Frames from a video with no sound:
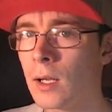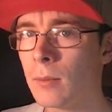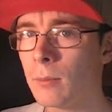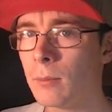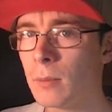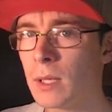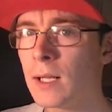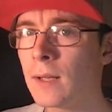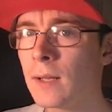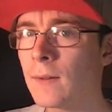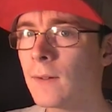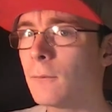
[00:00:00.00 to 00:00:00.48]

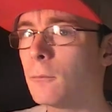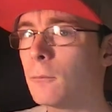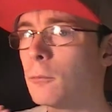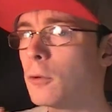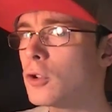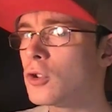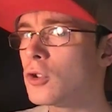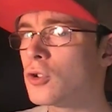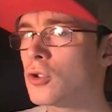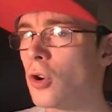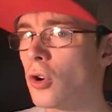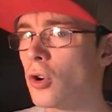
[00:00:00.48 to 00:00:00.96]
Meaning that
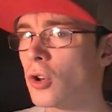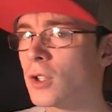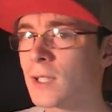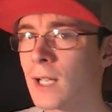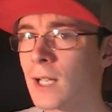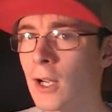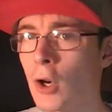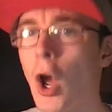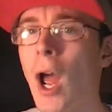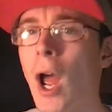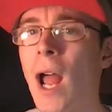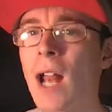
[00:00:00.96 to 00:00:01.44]
woodchucks
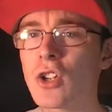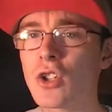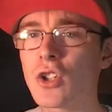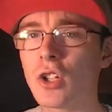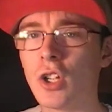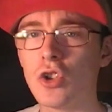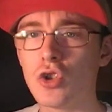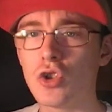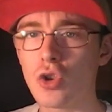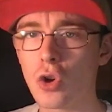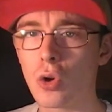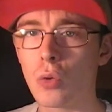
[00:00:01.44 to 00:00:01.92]
cannot
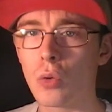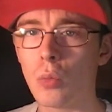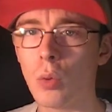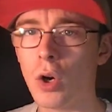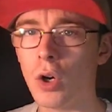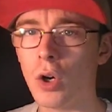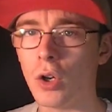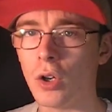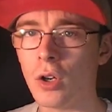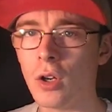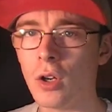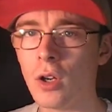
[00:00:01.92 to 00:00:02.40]
actually chuck
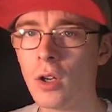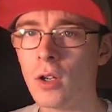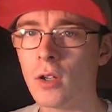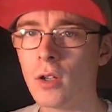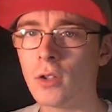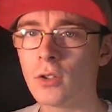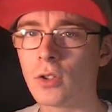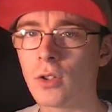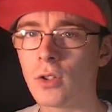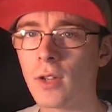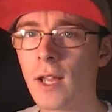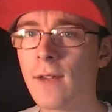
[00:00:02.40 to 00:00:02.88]
wood.
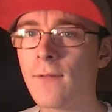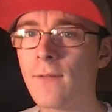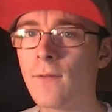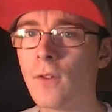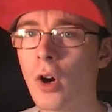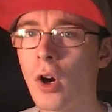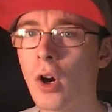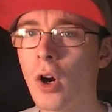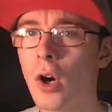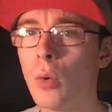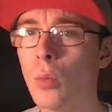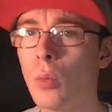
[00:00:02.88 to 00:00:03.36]
So
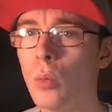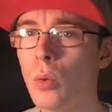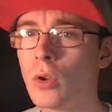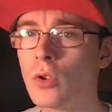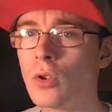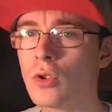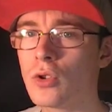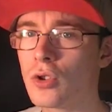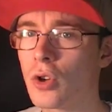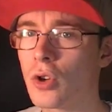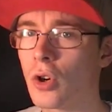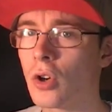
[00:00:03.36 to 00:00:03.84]
therefore a
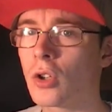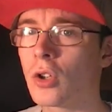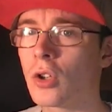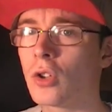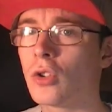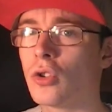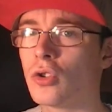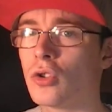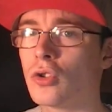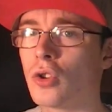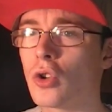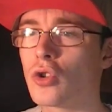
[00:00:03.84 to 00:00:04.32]
woodchuck
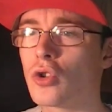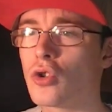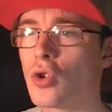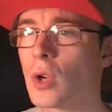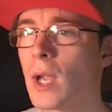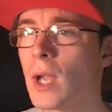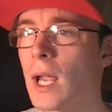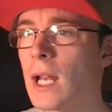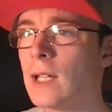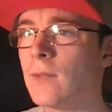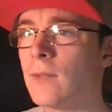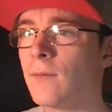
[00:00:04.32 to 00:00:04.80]
does not
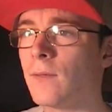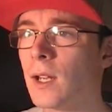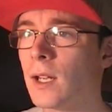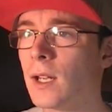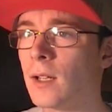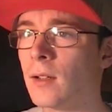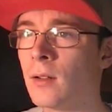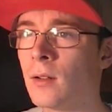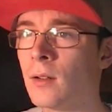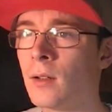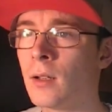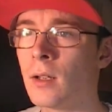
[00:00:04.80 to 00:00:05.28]
chuck
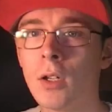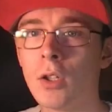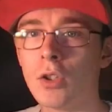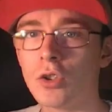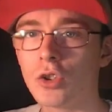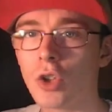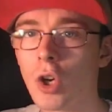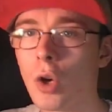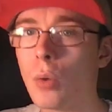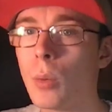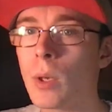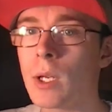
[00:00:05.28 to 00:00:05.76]
anything.
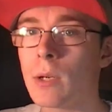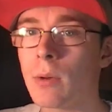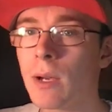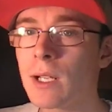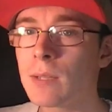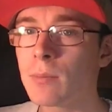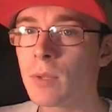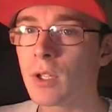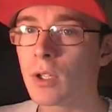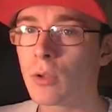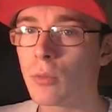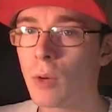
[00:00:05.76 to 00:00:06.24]
So when you
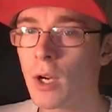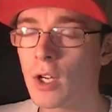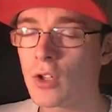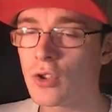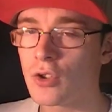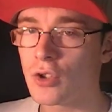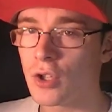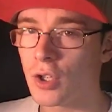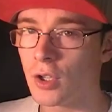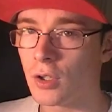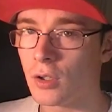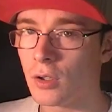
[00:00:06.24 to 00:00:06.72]
ask me the
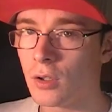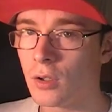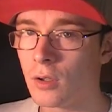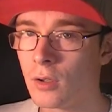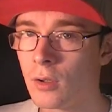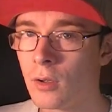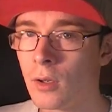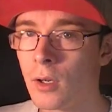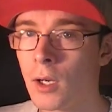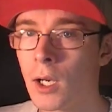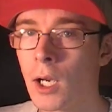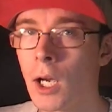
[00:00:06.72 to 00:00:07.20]
question,
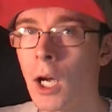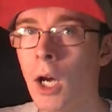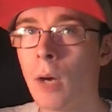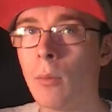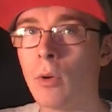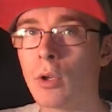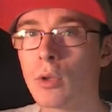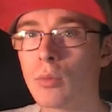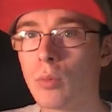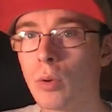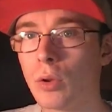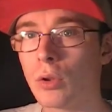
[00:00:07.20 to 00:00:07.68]
how
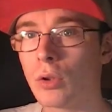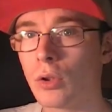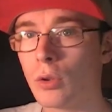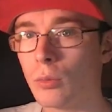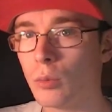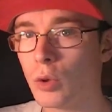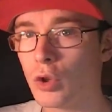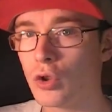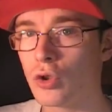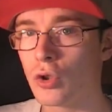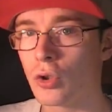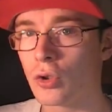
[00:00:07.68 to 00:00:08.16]
much wood could a
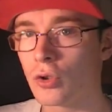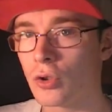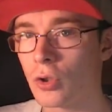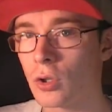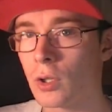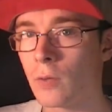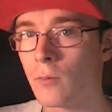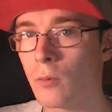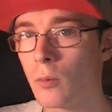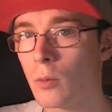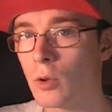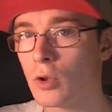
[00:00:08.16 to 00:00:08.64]
woodchuck
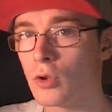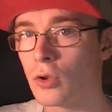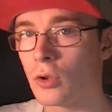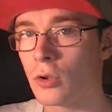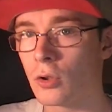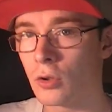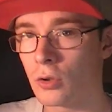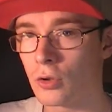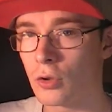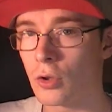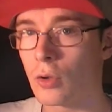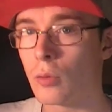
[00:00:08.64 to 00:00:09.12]
chuck if a woodchuck
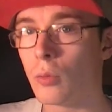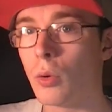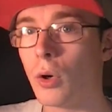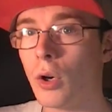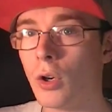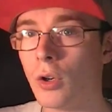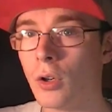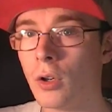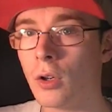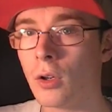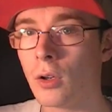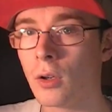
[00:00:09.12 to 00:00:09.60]
could chuck
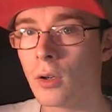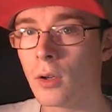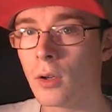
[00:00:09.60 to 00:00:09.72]
wood?